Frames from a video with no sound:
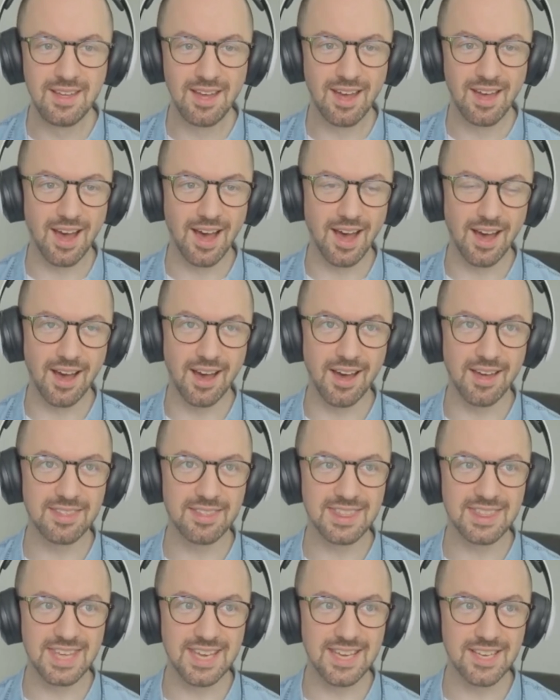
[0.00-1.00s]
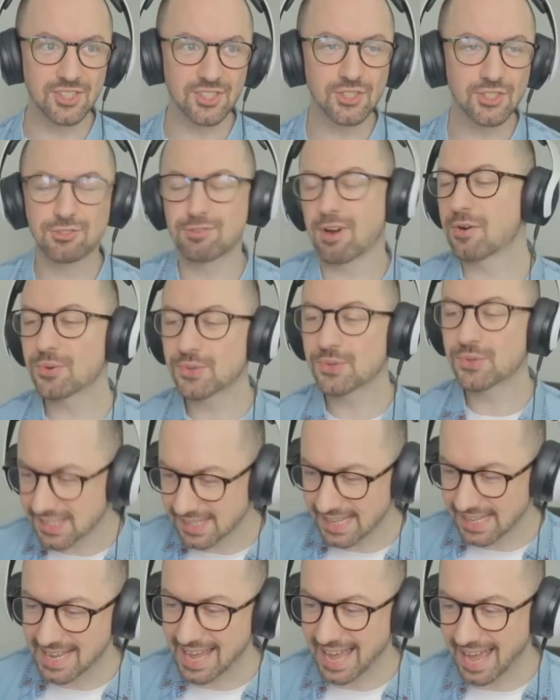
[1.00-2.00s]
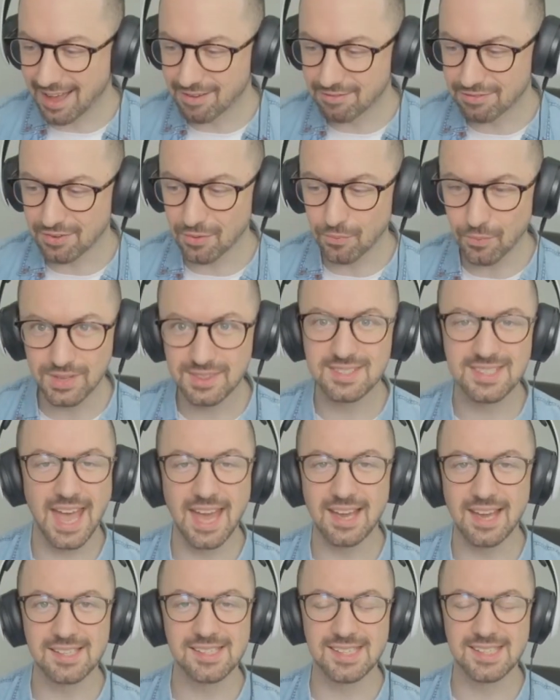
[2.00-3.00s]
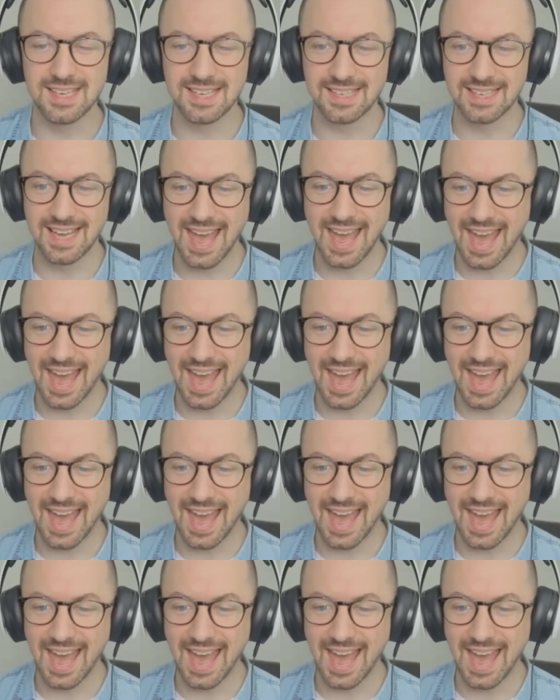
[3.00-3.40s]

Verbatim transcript: uh, the struggles that they have with texting,